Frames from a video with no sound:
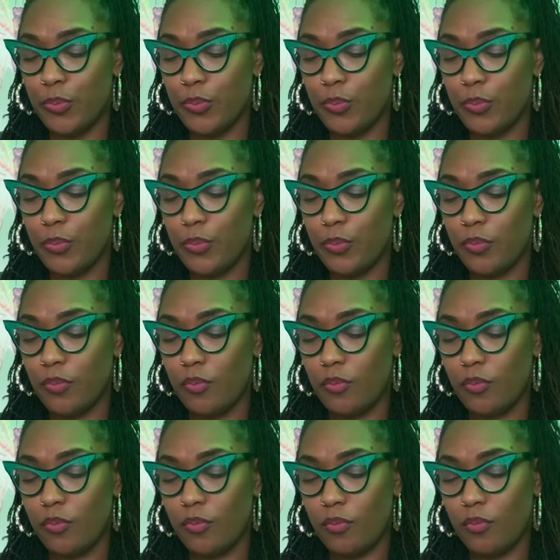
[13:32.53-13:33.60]

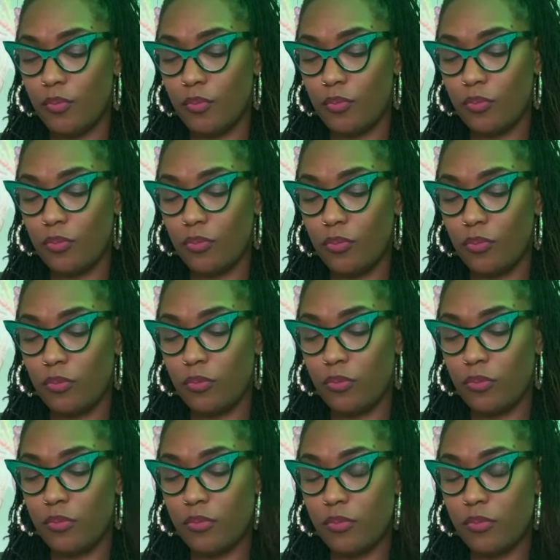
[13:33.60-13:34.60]
Nothing is said.